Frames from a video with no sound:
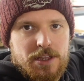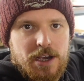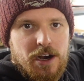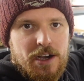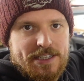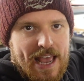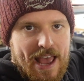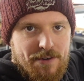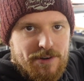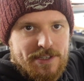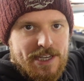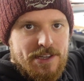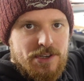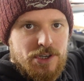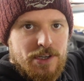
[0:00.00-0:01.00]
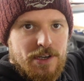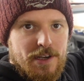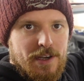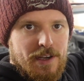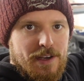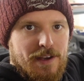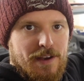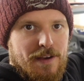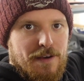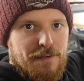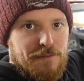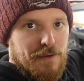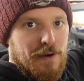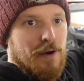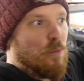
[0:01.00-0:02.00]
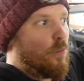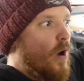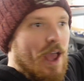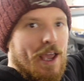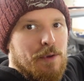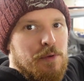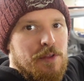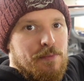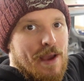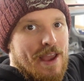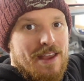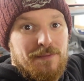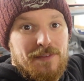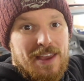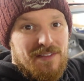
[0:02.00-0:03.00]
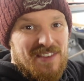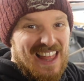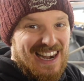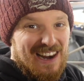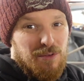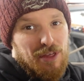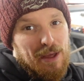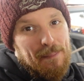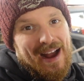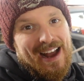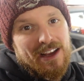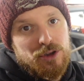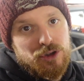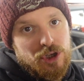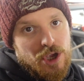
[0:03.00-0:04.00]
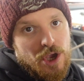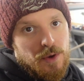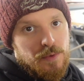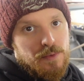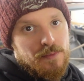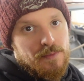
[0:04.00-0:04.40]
the guys at Heritage for working with me and for giving that little thing back to you.